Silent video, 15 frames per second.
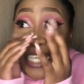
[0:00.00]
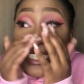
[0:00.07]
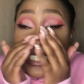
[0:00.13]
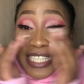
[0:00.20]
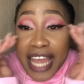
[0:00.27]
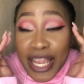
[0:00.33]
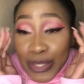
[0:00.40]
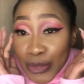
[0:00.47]

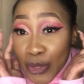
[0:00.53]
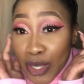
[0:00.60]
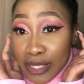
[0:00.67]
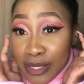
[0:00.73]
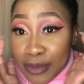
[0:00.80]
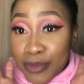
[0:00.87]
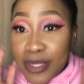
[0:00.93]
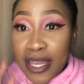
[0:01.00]
Did I
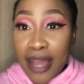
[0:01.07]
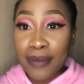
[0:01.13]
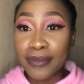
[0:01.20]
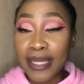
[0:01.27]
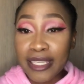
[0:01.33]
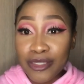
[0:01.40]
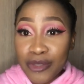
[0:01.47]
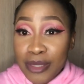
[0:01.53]
not become
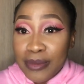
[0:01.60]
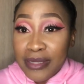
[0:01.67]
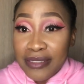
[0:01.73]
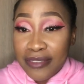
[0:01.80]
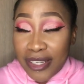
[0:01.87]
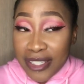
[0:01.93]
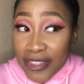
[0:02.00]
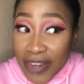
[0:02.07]
extremely
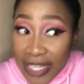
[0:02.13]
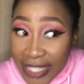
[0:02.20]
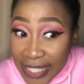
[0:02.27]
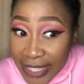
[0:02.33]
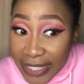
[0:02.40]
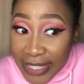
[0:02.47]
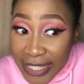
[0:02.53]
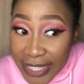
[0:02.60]
frustrated?